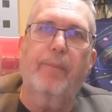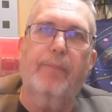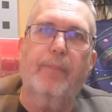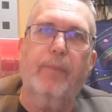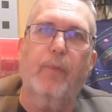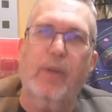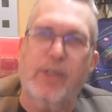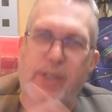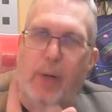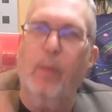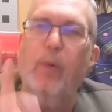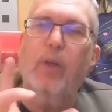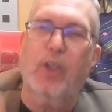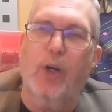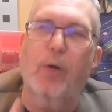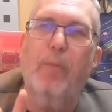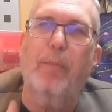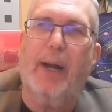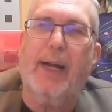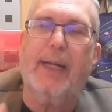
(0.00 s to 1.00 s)
which I will
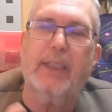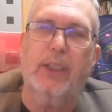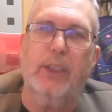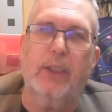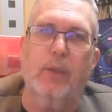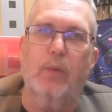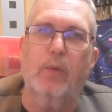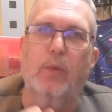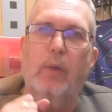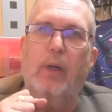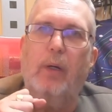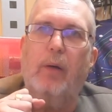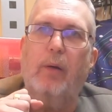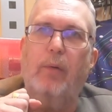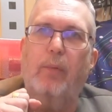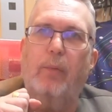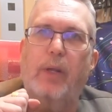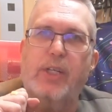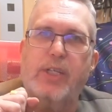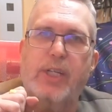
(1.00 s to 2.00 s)
come back to,
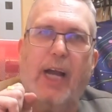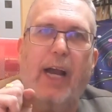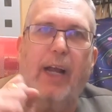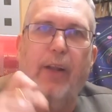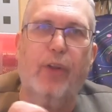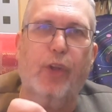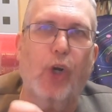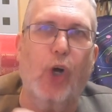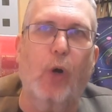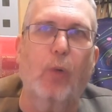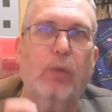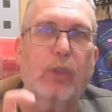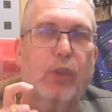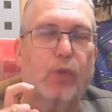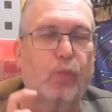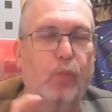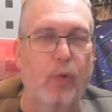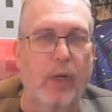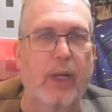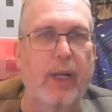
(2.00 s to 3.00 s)
which I thought
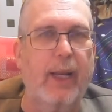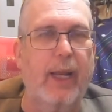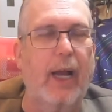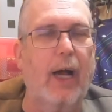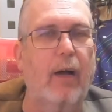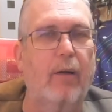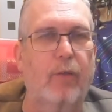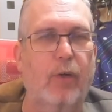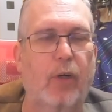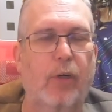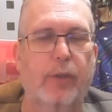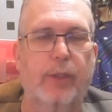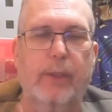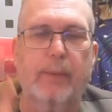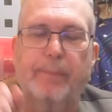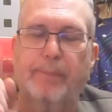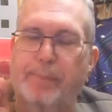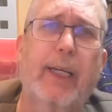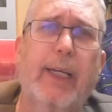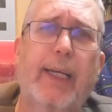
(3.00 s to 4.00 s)
was really out of order.
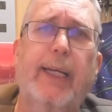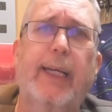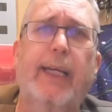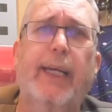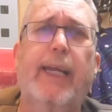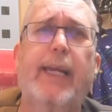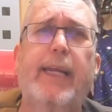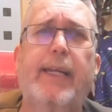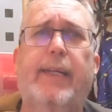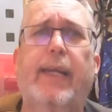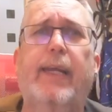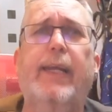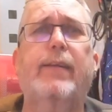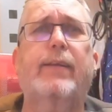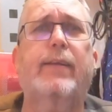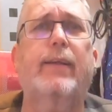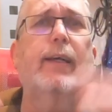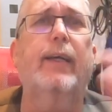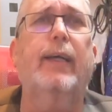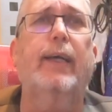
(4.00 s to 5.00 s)
He
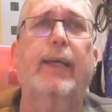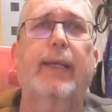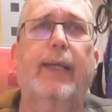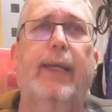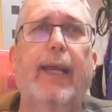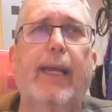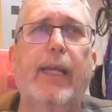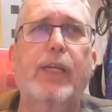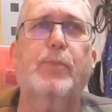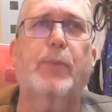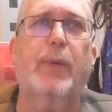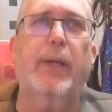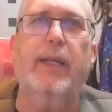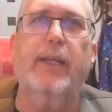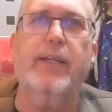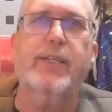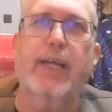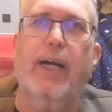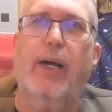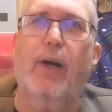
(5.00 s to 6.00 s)
did get his
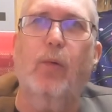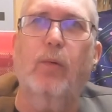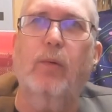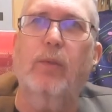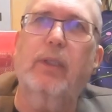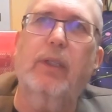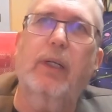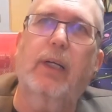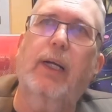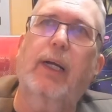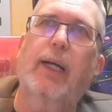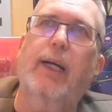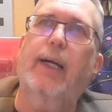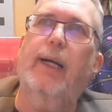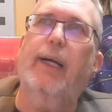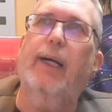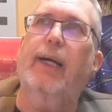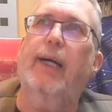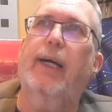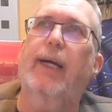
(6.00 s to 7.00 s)
penis out,
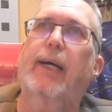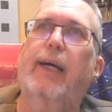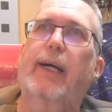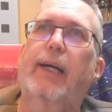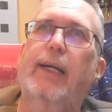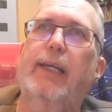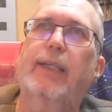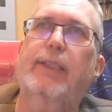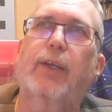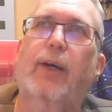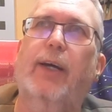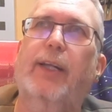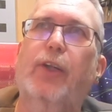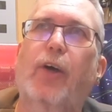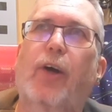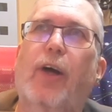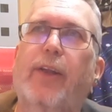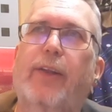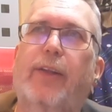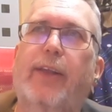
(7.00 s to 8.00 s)
so I
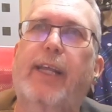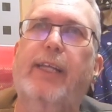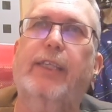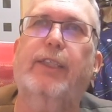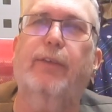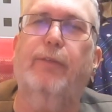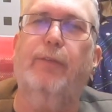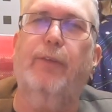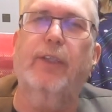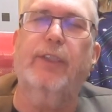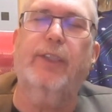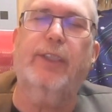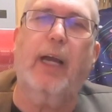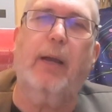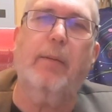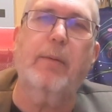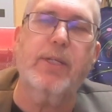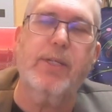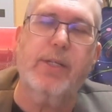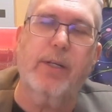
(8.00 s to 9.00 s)
don't think it's the first
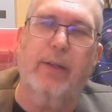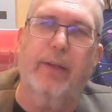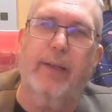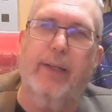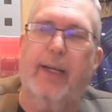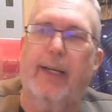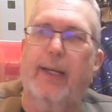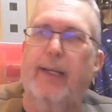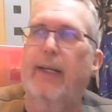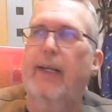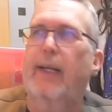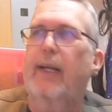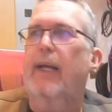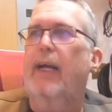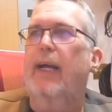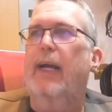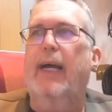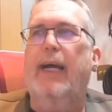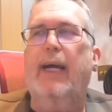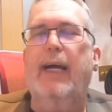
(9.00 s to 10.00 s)
time he's done that.
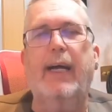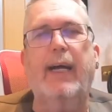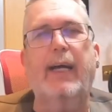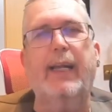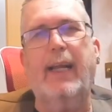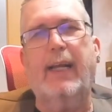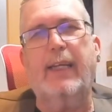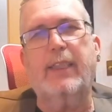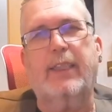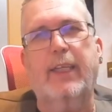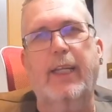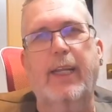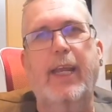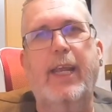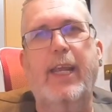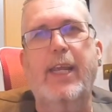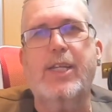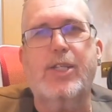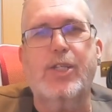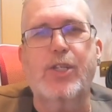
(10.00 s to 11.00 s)
And actually,
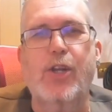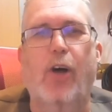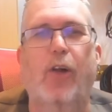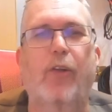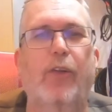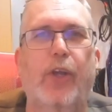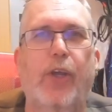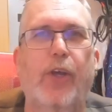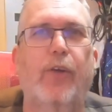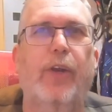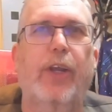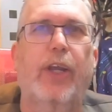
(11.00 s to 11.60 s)
he's not the only